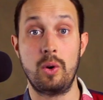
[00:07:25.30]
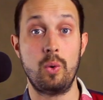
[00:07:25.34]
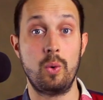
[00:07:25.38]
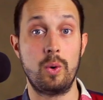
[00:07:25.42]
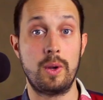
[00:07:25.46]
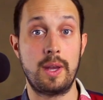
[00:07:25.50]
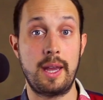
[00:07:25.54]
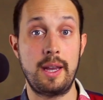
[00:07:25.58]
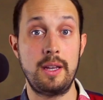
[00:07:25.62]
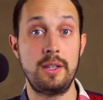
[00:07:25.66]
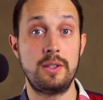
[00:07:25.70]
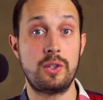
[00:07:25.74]

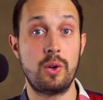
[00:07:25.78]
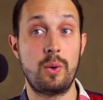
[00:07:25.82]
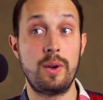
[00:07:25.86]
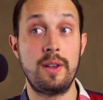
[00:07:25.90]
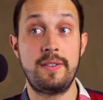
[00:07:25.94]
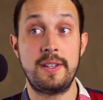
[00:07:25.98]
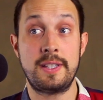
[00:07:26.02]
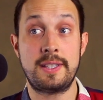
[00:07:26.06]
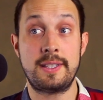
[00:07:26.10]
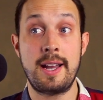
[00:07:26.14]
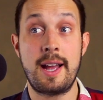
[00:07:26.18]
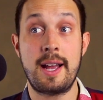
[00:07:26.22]
Okay, so
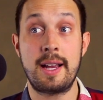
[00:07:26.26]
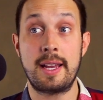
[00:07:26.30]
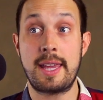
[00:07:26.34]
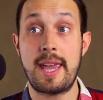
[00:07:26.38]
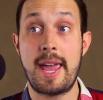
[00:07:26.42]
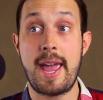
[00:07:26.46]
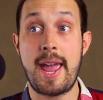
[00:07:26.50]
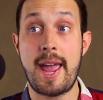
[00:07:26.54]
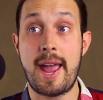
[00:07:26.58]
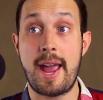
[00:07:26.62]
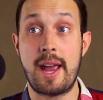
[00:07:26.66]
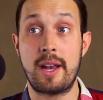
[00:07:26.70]
if it's not
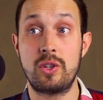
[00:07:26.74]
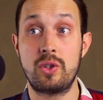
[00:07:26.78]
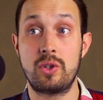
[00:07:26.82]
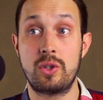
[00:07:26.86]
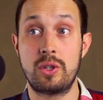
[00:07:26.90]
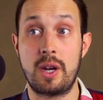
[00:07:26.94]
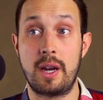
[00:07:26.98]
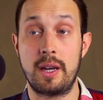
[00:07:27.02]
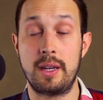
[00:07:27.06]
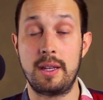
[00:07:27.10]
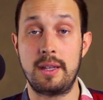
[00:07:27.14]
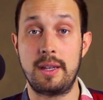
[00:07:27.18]

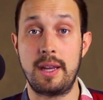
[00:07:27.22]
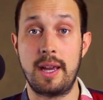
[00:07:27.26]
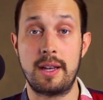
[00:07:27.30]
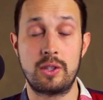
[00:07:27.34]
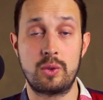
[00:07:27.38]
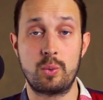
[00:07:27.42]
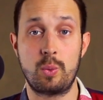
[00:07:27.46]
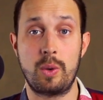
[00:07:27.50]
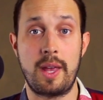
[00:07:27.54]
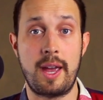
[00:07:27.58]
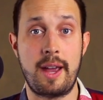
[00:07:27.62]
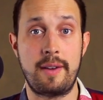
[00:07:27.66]
cash, I
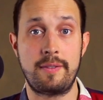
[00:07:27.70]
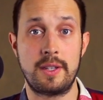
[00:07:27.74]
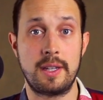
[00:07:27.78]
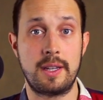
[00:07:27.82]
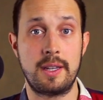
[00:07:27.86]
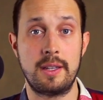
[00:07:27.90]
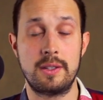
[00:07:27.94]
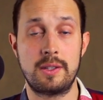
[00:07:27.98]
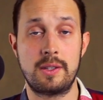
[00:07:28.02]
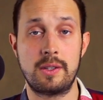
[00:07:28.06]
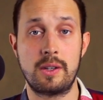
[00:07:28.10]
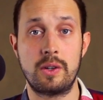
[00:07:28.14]
guess we'll have to
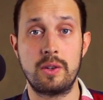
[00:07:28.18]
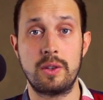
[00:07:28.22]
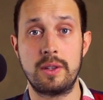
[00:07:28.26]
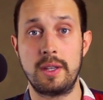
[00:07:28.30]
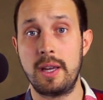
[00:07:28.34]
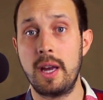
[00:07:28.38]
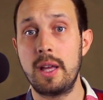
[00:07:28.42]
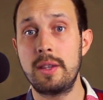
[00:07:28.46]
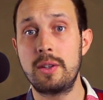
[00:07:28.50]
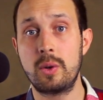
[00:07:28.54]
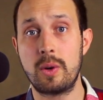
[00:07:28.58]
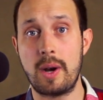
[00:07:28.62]
consider
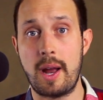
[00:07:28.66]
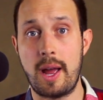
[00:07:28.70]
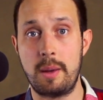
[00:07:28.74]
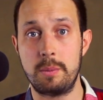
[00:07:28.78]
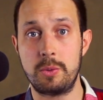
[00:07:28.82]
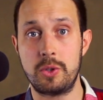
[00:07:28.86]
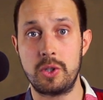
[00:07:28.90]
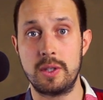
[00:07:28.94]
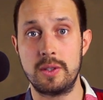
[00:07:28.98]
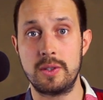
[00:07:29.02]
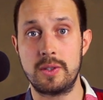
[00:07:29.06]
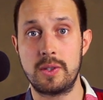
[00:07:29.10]
the other
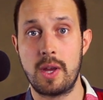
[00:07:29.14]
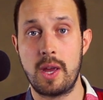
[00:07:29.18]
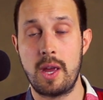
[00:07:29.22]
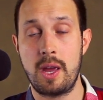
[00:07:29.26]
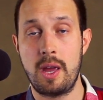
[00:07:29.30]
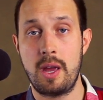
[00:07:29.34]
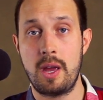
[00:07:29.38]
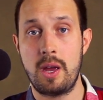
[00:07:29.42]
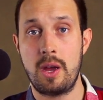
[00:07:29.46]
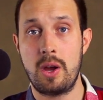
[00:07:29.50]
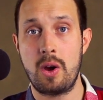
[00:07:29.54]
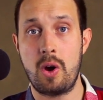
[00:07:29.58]
options,
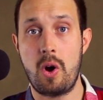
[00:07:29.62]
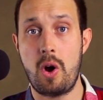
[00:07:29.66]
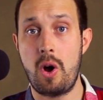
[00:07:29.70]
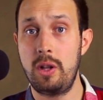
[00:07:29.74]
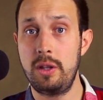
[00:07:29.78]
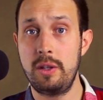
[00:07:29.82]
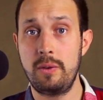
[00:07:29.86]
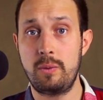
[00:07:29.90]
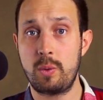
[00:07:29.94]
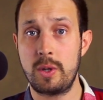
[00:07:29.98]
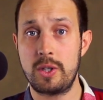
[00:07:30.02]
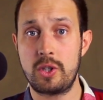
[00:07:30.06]

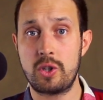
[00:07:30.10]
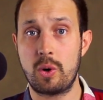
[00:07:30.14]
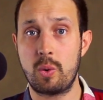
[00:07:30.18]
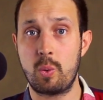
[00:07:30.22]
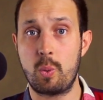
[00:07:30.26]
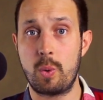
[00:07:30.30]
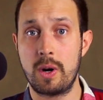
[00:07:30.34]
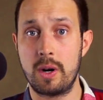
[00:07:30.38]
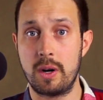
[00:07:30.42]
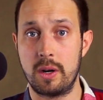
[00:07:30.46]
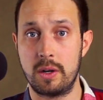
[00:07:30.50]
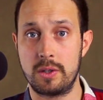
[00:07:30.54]
all of which are
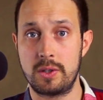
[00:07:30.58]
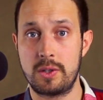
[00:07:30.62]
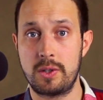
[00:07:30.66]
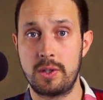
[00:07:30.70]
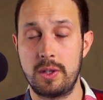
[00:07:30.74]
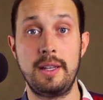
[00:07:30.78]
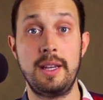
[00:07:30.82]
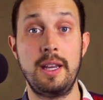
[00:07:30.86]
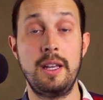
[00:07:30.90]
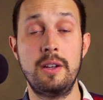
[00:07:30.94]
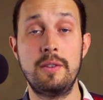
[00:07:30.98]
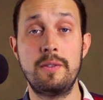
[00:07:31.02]
worse.
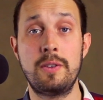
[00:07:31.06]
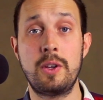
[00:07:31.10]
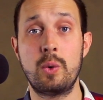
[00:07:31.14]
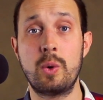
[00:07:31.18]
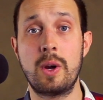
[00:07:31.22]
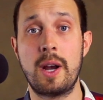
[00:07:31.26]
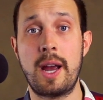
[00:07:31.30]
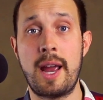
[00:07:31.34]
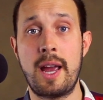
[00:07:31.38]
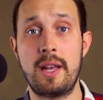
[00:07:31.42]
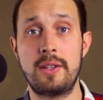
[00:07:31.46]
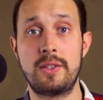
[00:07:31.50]
The
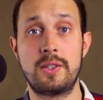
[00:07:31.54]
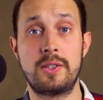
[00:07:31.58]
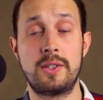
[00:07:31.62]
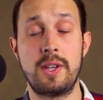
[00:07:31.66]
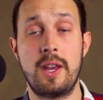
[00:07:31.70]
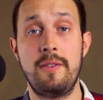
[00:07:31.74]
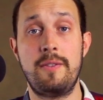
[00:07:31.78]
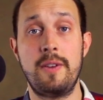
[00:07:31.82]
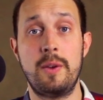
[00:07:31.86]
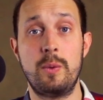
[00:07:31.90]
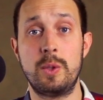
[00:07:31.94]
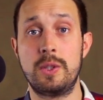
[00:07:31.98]
interviewer asks
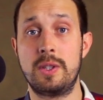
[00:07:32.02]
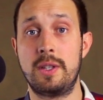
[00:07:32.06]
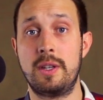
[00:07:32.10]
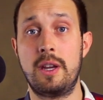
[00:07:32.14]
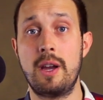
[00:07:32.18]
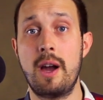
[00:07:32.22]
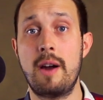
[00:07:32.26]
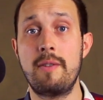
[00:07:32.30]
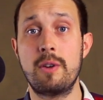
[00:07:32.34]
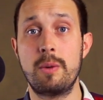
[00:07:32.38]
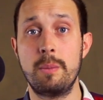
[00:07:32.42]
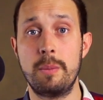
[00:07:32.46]
if it was
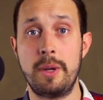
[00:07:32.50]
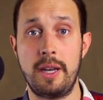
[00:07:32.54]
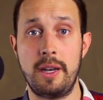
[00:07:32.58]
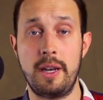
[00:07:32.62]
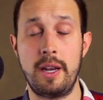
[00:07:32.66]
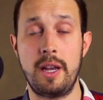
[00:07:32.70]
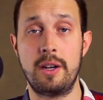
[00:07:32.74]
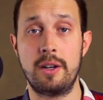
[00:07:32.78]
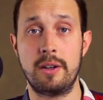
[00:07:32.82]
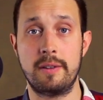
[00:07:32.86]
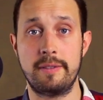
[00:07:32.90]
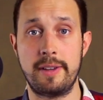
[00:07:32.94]
government
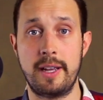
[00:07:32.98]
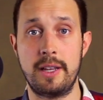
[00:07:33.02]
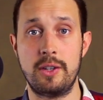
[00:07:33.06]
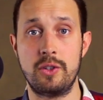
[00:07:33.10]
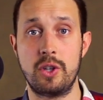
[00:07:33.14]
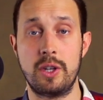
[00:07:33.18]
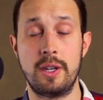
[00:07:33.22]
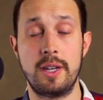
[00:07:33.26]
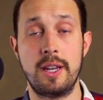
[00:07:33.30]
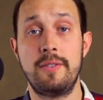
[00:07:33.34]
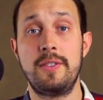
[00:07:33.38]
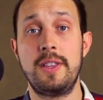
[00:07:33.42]

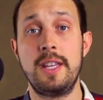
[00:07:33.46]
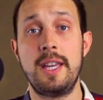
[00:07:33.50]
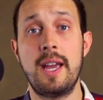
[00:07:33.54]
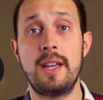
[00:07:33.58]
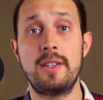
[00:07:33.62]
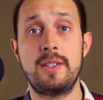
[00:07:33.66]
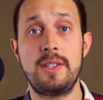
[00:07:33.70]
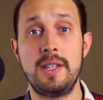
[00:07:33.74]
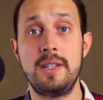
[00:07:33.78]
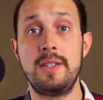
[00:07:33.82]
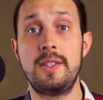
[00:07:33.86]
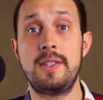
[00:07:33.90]
intervention, if the
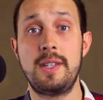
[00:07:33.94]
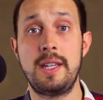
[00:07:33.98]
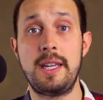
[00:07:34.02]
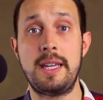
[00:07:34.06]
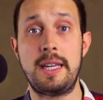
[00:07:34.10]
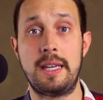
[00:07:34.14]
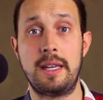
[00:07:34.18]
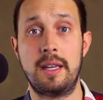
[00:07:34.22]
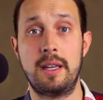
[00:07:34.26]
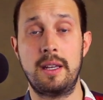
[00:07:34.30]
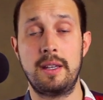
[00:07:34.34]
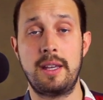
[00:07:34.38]
S E
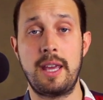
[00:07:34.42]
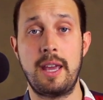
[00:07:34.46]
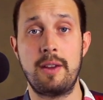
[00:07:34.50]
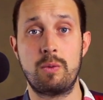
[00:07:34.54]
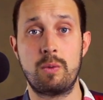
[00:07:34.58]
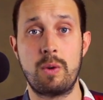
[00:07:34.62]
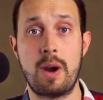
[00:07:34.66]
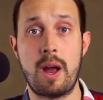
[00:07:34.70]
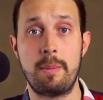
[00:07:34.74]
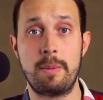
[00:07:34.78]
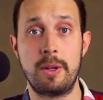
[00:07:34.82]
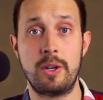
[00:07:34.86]
C gave
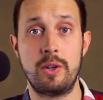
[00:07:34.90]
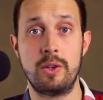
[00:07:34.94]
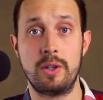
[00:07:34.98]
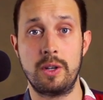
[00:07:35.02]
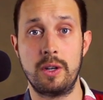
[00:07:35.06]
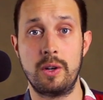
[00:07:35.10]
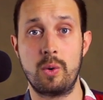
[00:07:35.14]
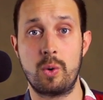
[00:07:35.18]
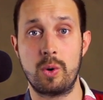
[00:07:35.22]
Robinhood an